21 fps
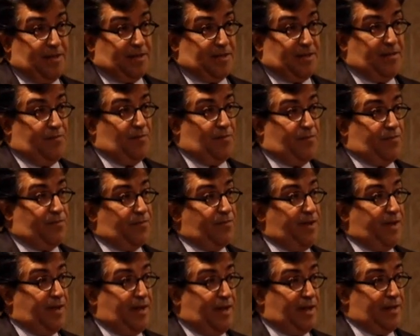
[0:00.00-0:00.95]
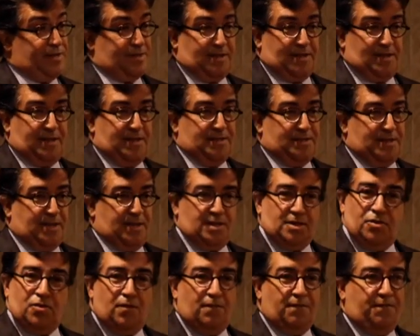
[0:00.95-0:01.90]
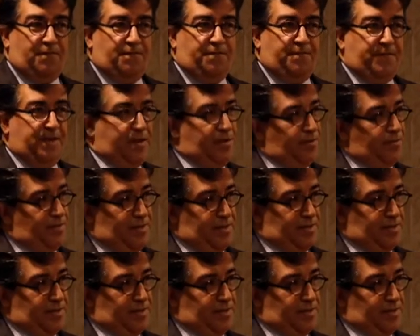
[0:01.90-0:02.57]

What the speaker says: a team of 3 guys, and he said, go figure